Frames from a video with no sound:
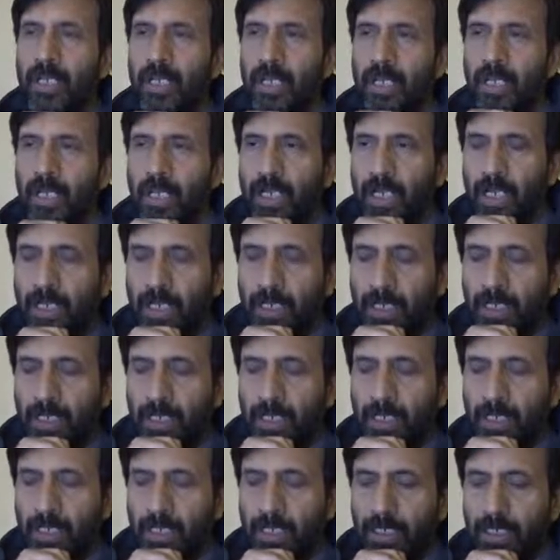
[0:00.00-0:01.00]

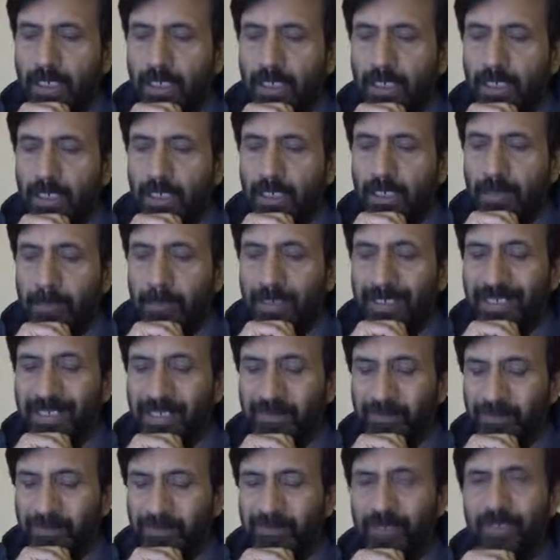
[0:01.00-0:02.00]
Uh, but
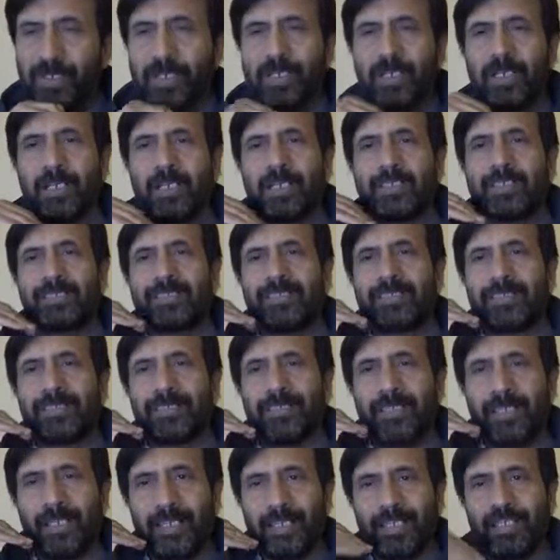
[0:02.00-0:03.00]
if uh,
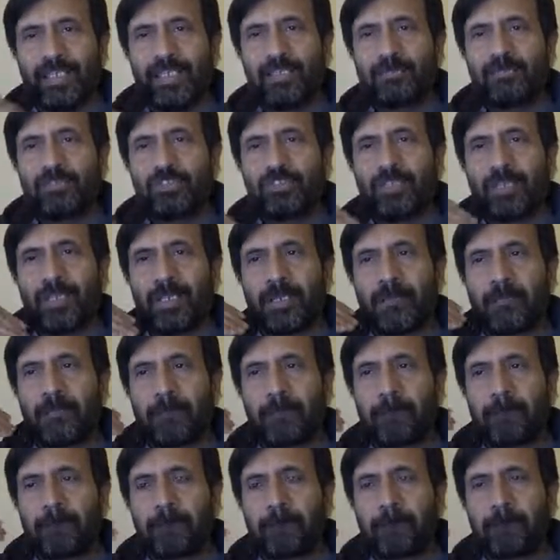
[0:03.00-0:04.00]
the hiccups, they
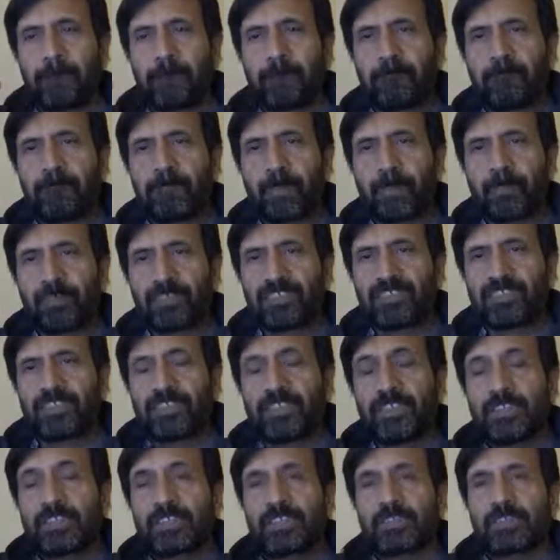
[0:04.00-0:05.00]

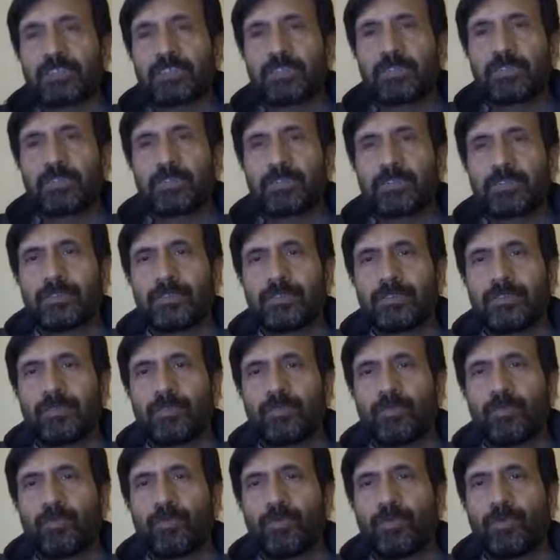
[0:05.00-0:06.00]
persist,
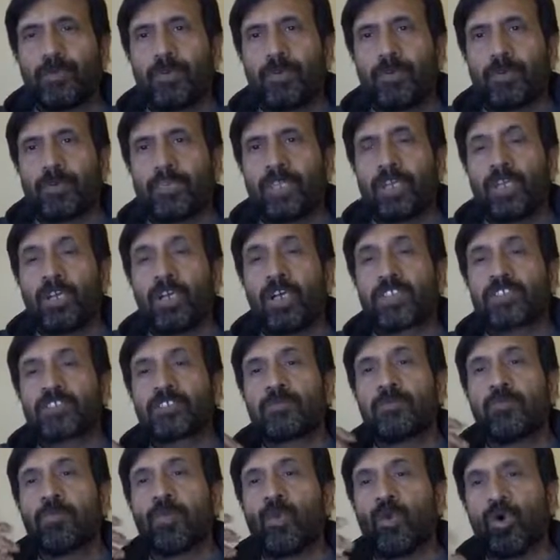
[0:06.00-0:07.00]
they
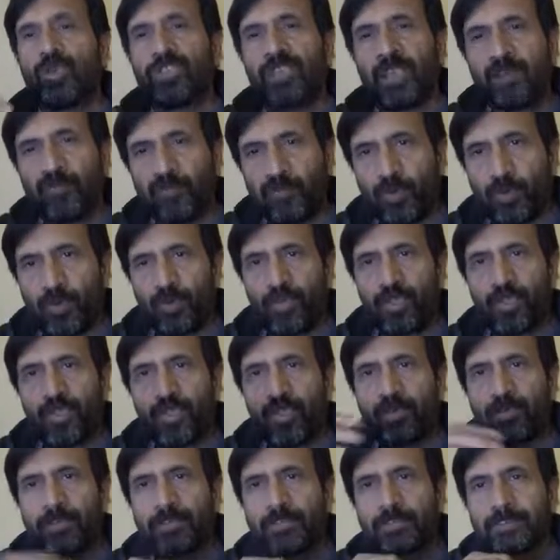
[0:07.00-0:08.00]
last more than
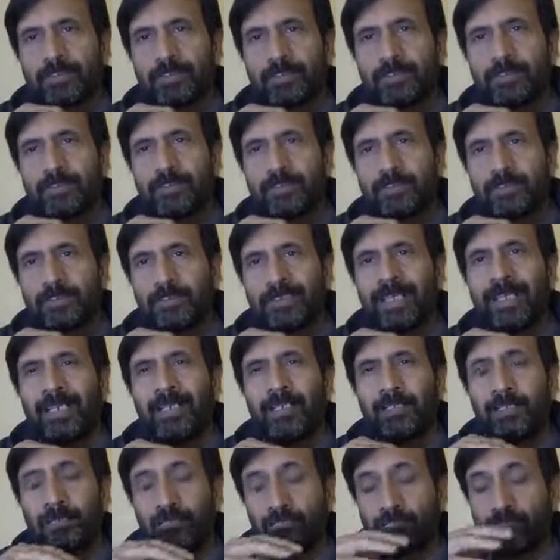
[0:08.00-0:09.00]
forty-eight hours,
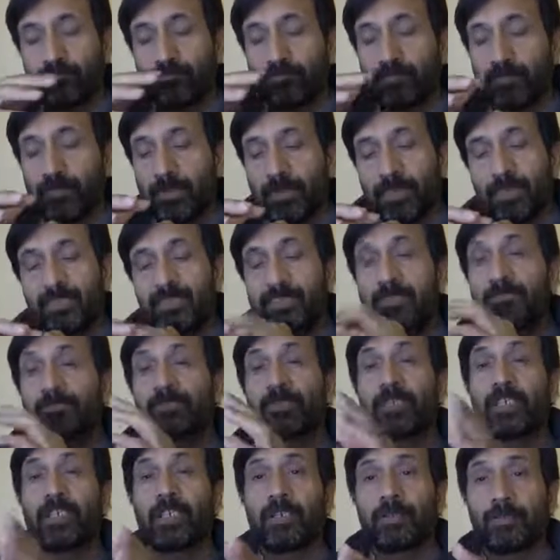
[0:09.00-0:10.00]
then there is
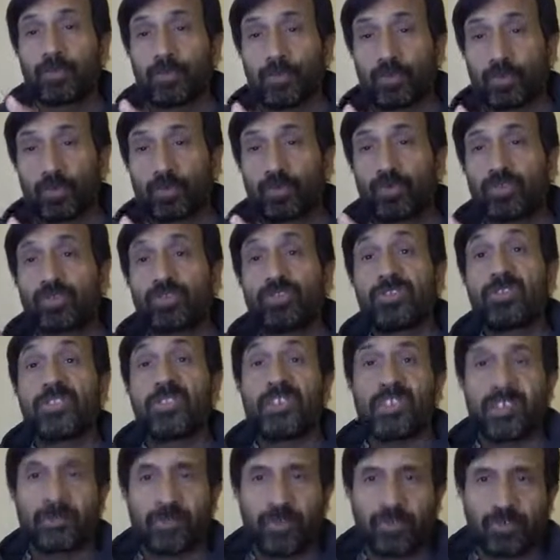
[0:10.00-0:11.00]
something to
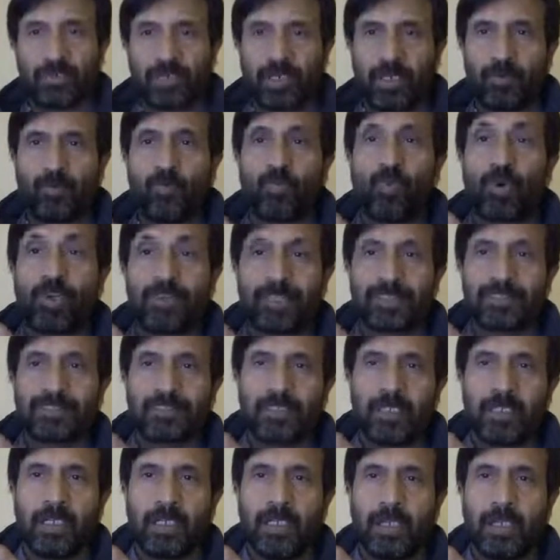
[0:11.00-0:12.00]
think about them. What is the